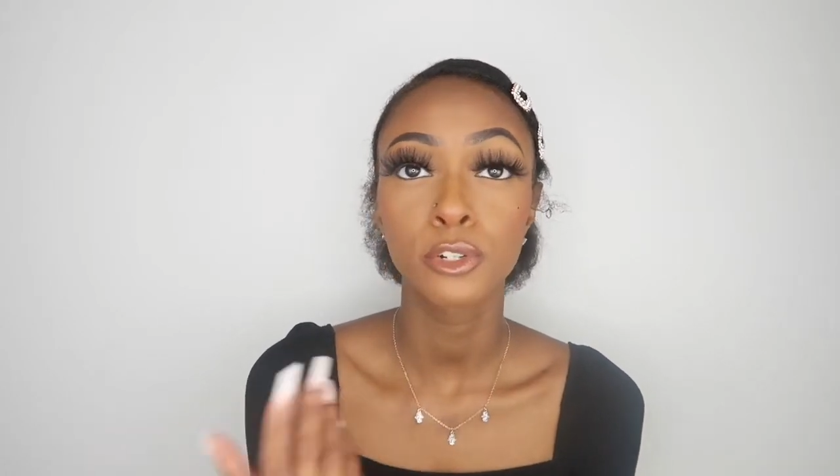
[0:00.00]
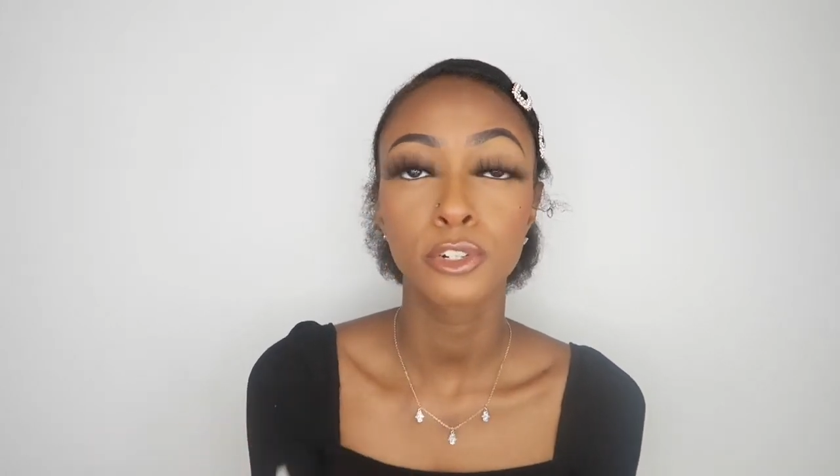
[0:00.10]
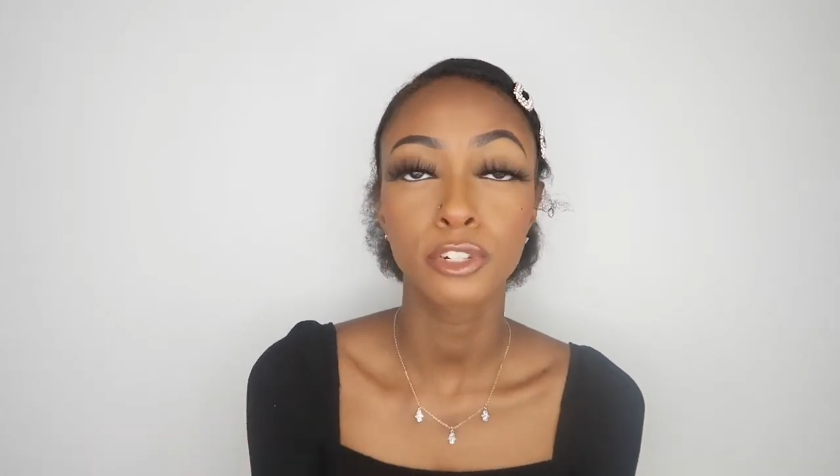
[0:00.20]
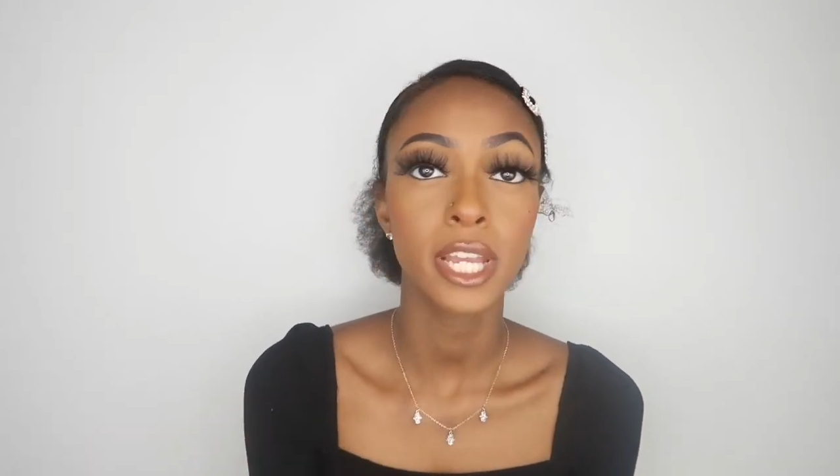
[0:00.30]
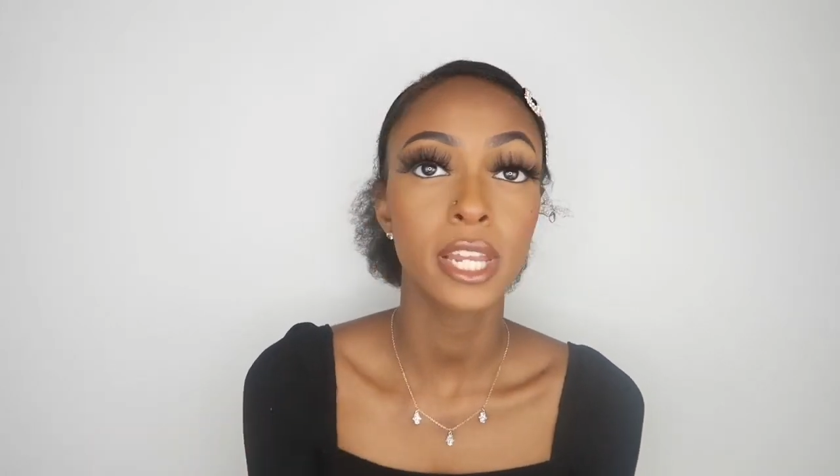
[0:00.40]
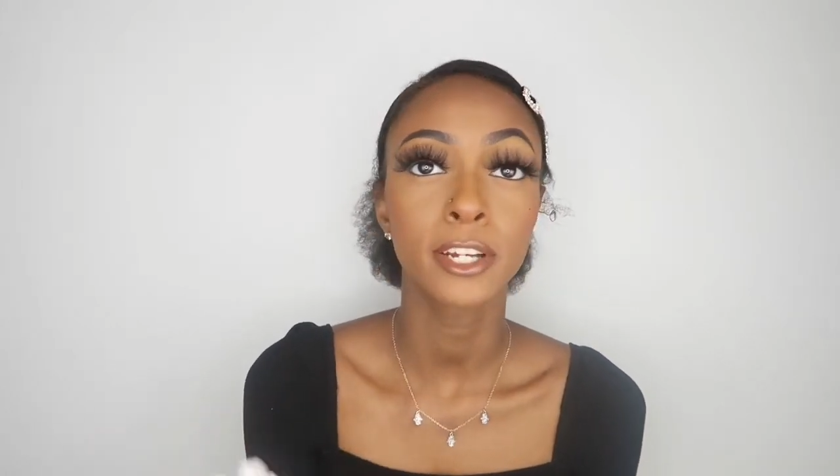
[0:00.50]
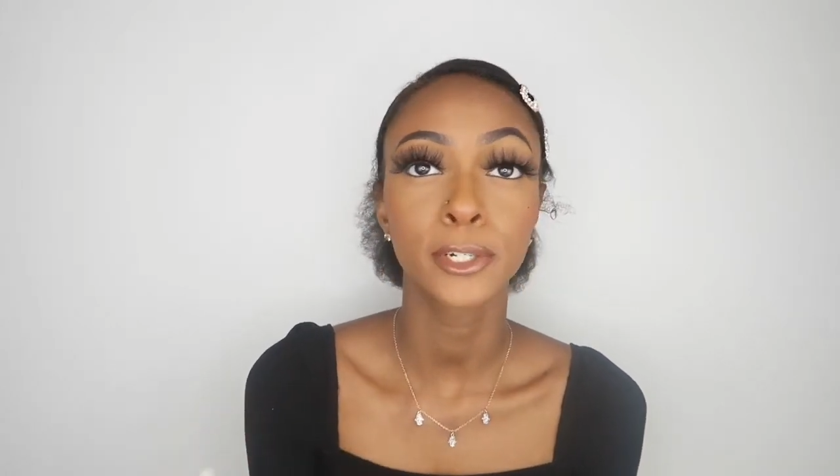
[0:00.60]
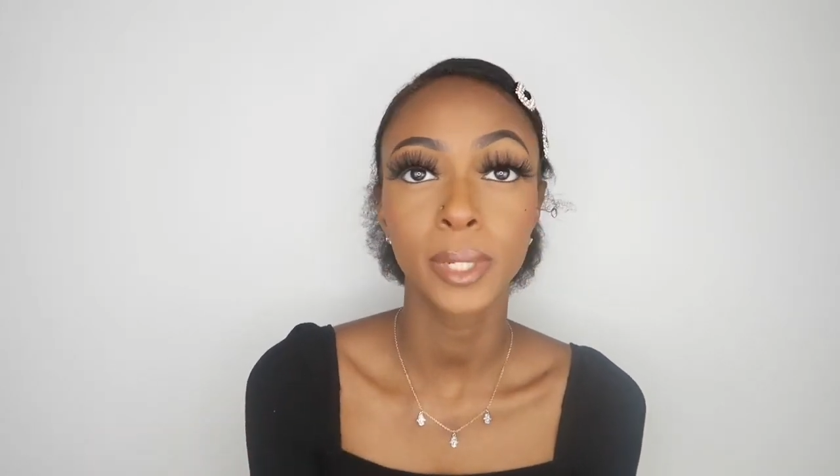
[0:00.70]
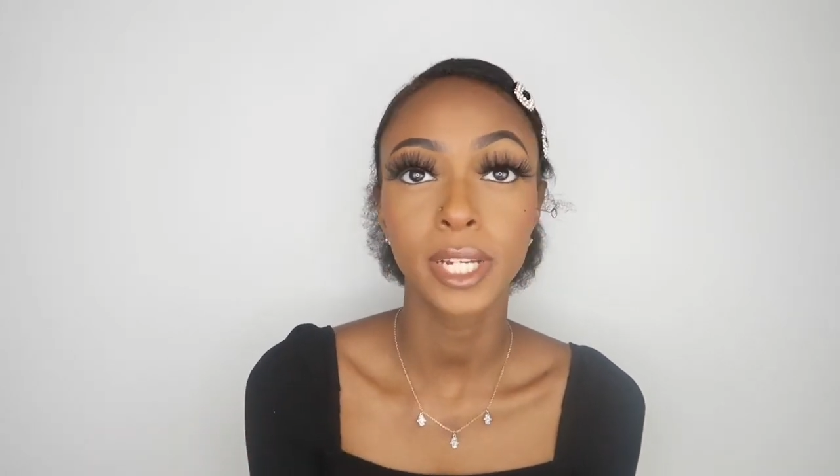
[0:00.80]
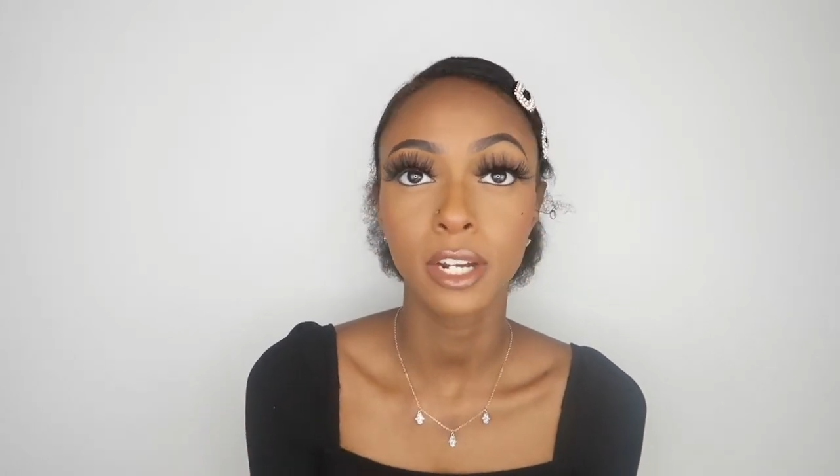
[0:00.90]
create a
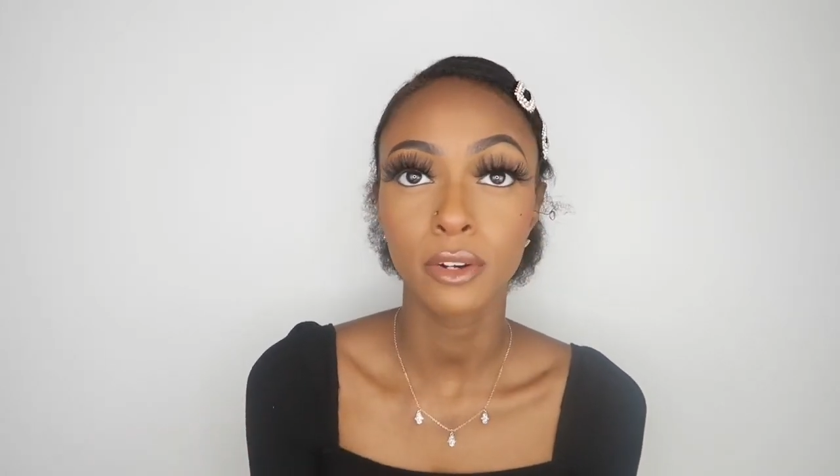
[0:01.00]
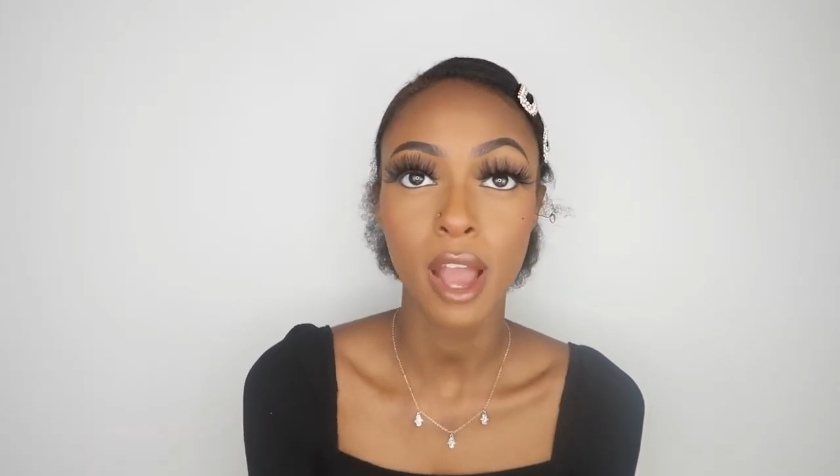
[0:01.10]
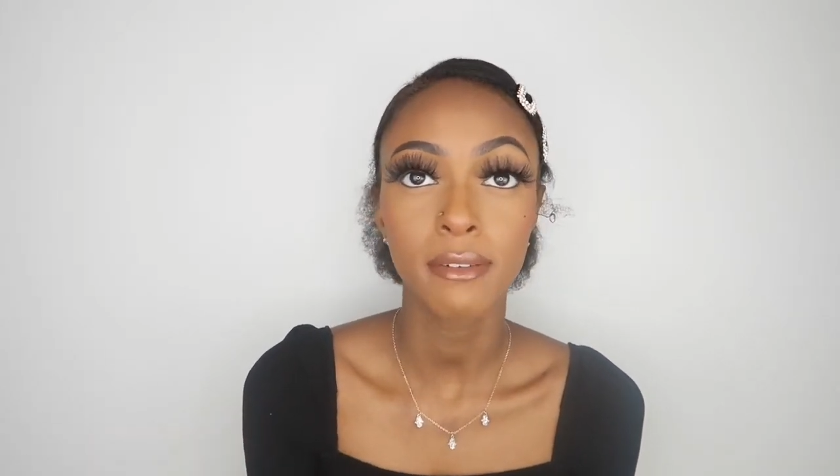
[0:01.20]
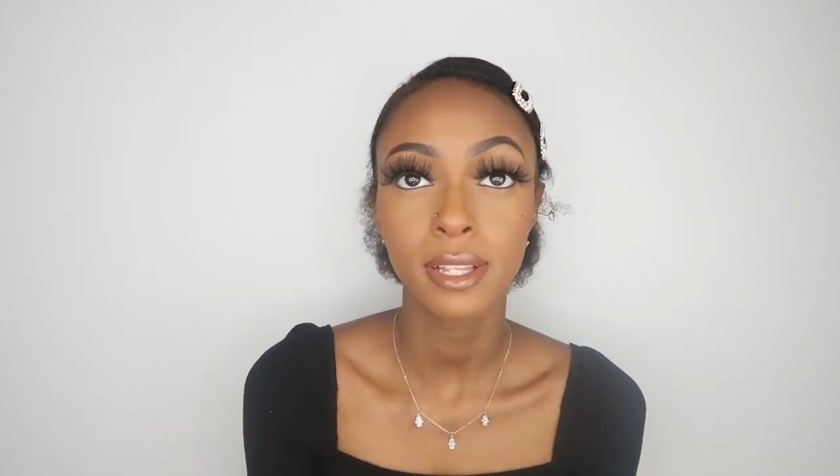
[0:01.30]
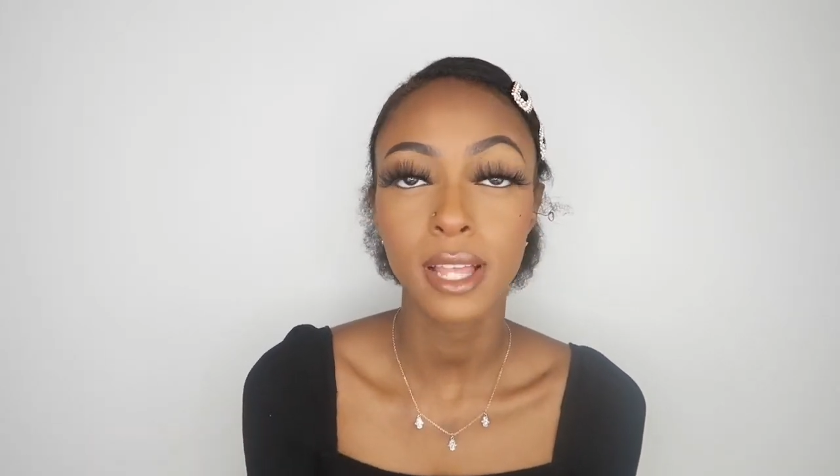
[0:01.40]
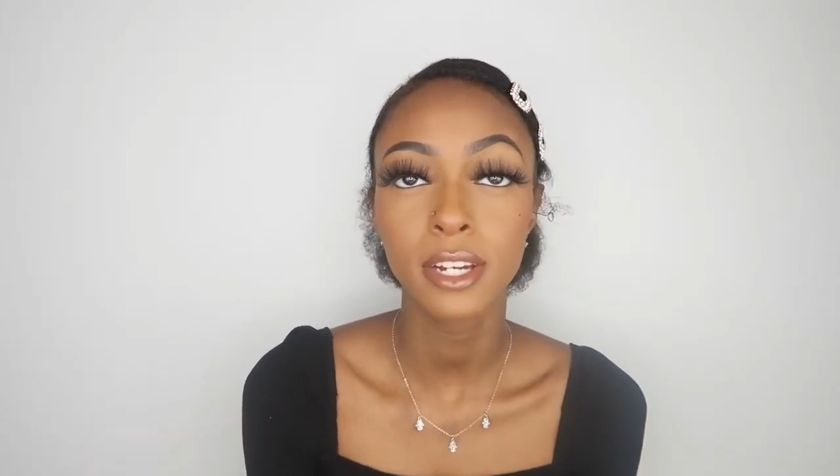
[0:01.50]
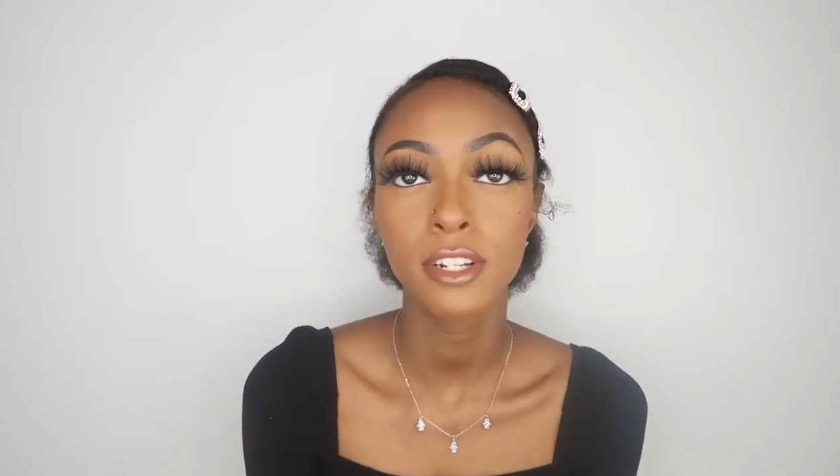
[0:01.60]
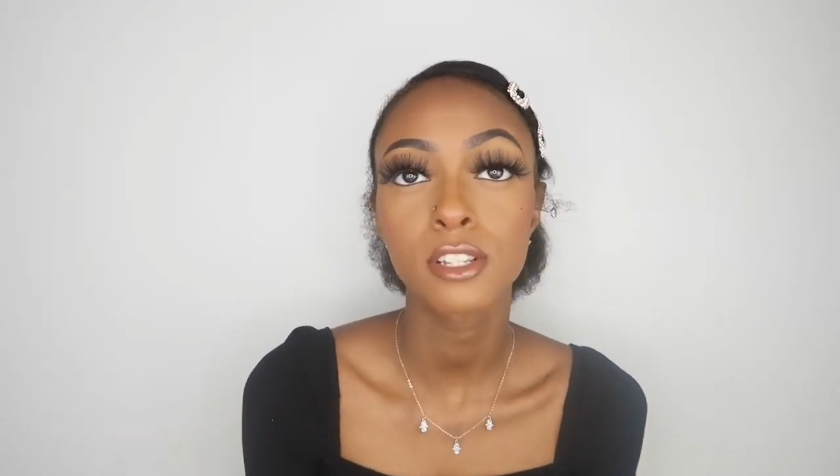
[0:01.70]
quick graphic liner.